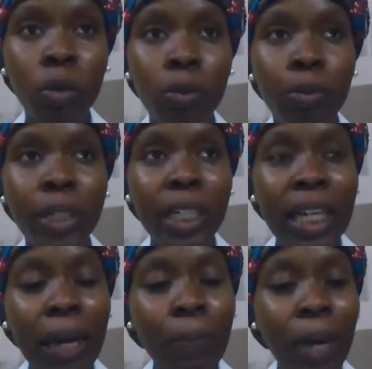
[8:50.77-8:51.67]
bring
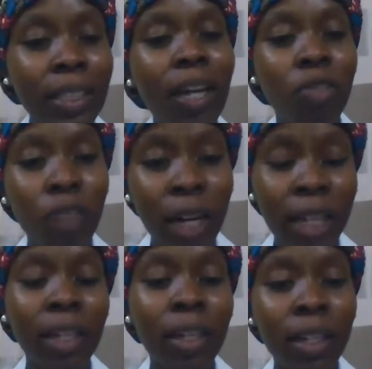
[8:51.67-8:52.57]
back that
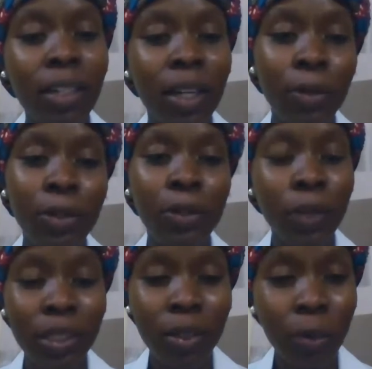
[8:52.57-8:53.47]
fire that was
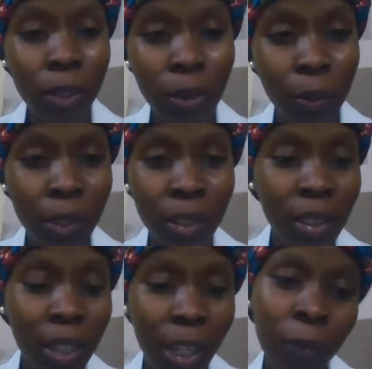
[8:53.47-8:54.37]
burning once upon a
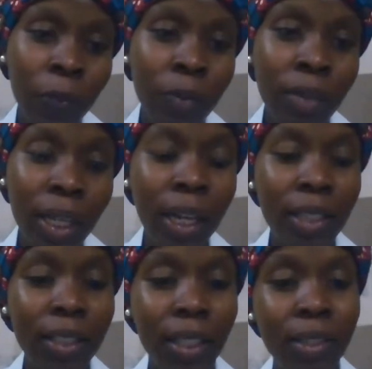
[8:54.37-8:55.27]
time,
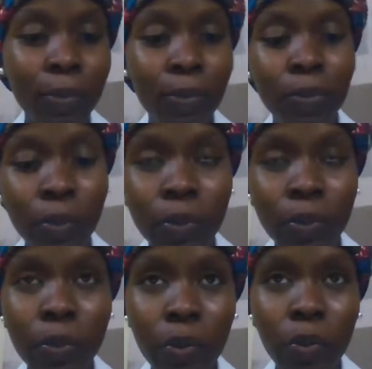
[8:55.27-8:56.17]
and then,
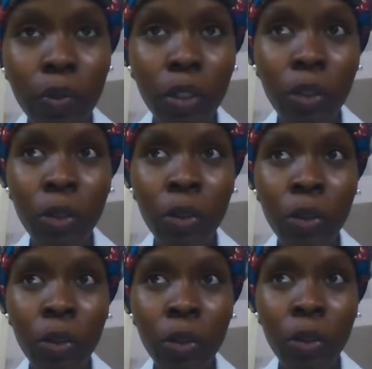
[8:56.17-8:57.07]
you
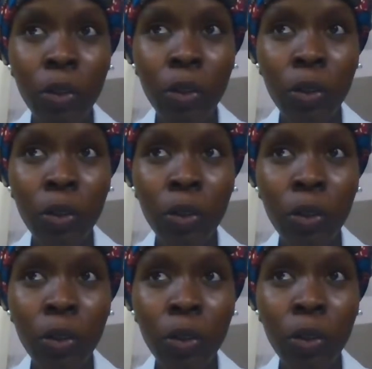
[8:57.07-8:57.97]
know, get
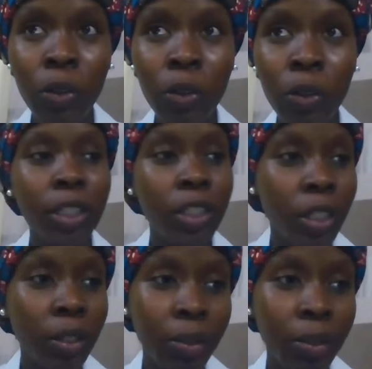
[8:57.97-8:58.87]
younger
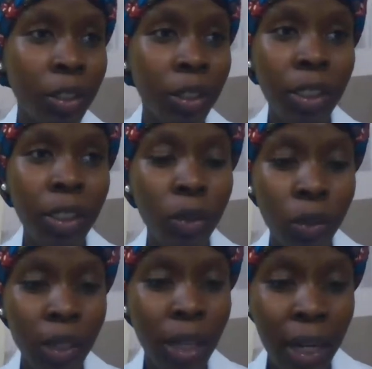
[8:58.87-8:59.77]
generation
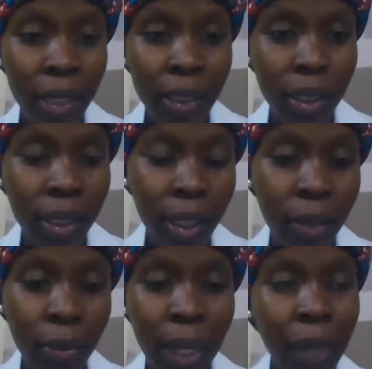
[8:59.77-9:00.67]
into the arts
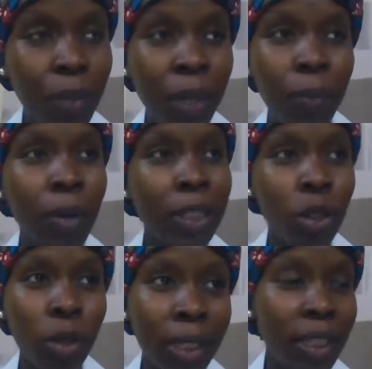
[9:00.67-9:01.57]
again, get people
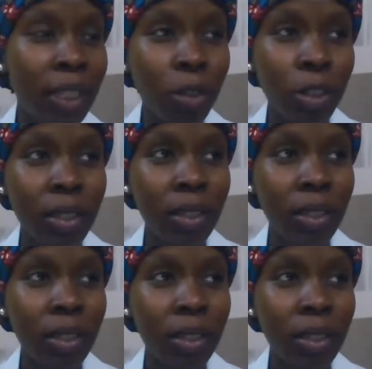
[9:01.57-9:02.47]
attracted, just,
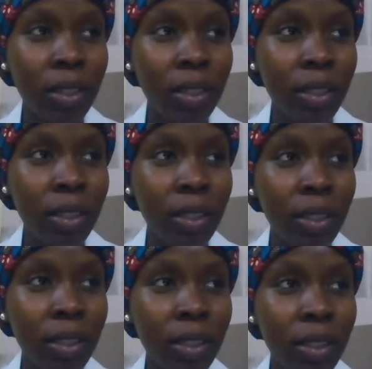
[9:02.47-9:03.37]
push
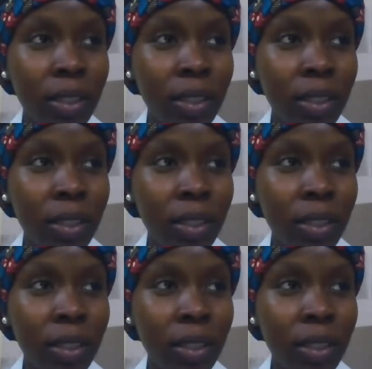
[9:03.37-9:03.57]
that art